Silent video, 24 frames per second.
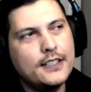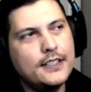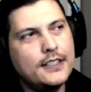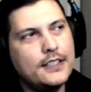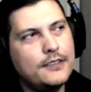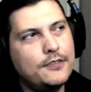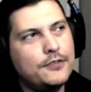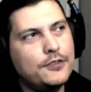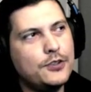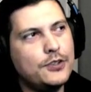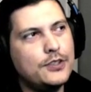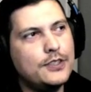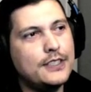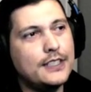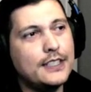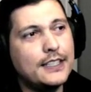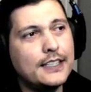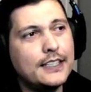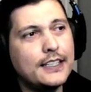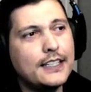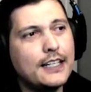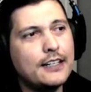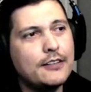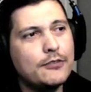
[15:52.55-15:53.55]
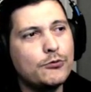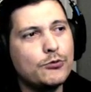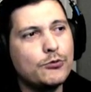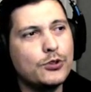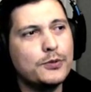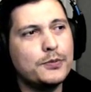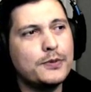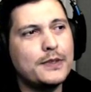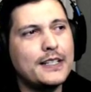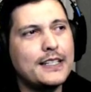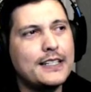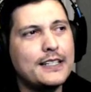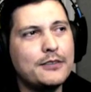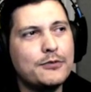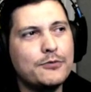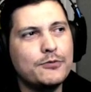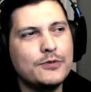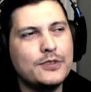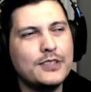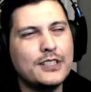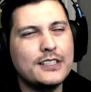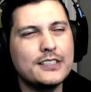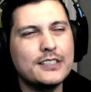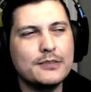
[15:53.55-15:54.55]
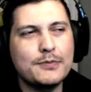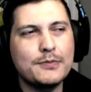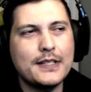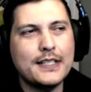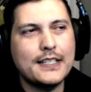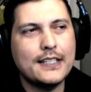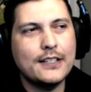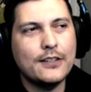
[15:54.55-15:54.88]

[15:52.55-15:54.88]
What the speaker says: If you didn't have warp gate, it does make